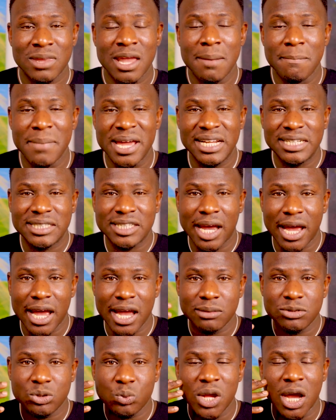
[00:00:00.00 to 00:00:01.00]
Many
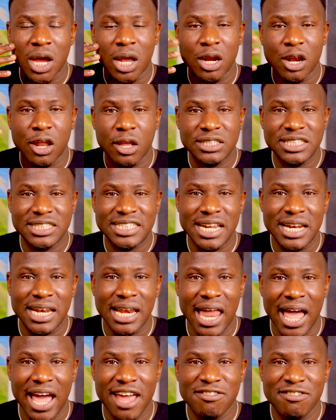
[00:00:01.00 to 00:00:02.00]
times we are lost in
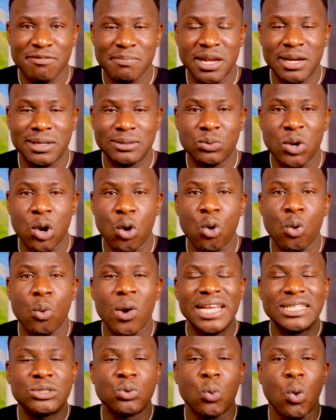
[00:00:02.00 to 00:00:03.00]
life because we're
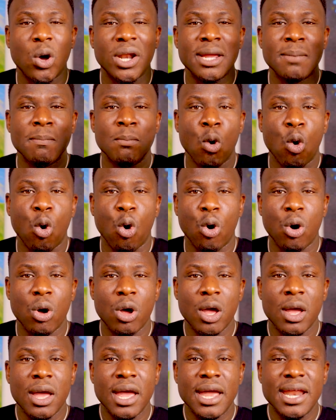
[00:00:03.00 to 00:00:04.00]
always wanting more,
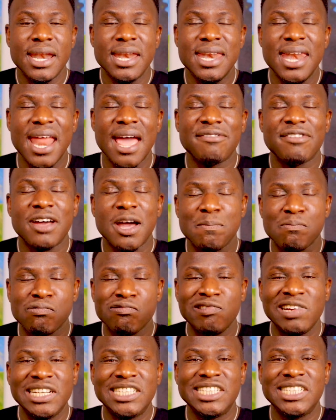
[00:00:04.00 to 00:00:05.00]
never
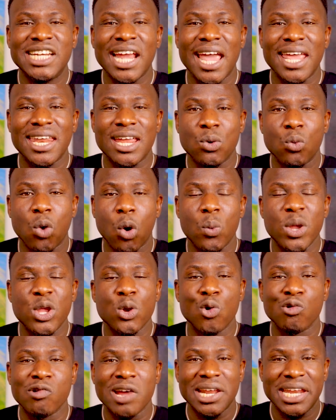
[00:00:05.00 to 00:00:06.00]
appreciating what we
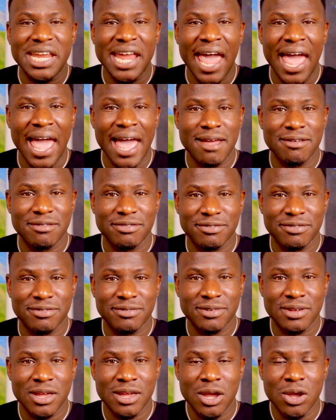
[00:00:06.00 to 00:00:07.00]
already
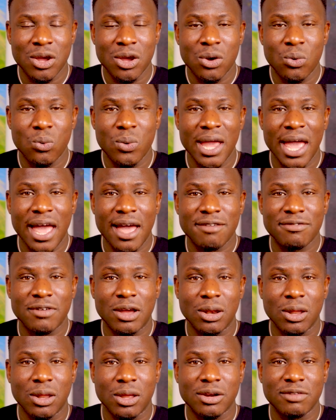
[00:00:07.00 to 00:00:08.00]
have. We have
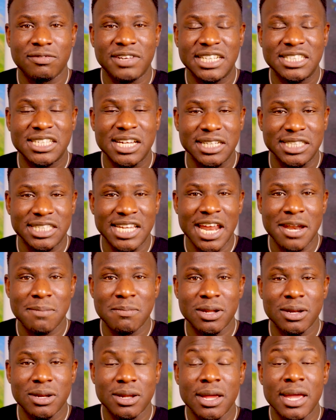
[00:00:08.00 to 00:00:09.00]
a lot of
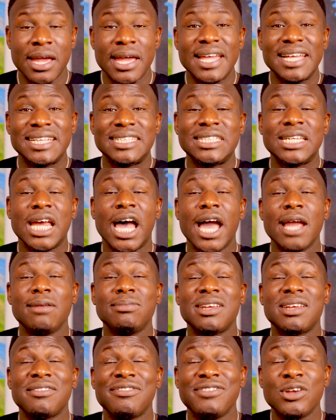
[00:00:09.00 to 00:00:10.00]
discontentment. It's time
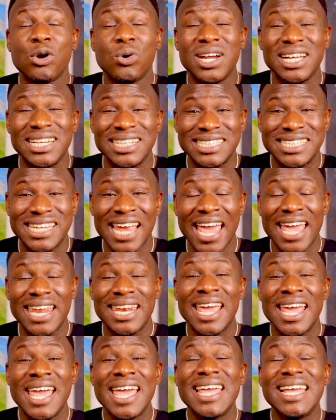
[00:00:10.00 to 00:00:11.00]
to feel
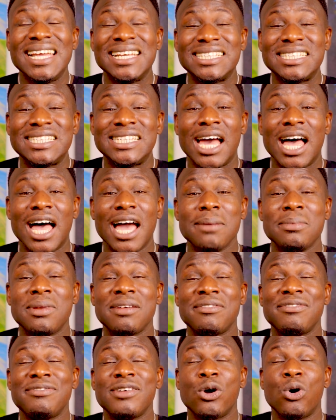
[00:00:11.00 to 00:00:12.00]
content. It's time
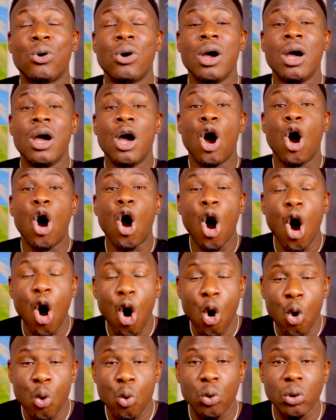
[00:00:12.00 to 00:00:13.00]
to feel
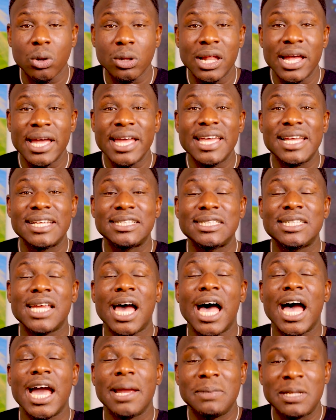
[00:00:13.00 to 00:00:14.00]
whole. It's
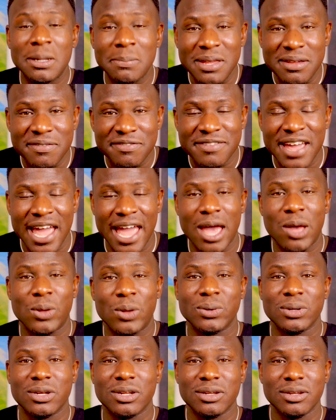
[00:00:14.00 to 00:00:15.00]
time to be
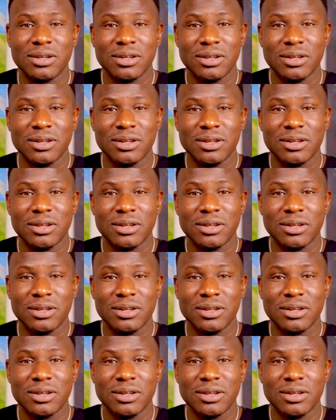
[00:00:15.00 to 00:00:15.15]
found.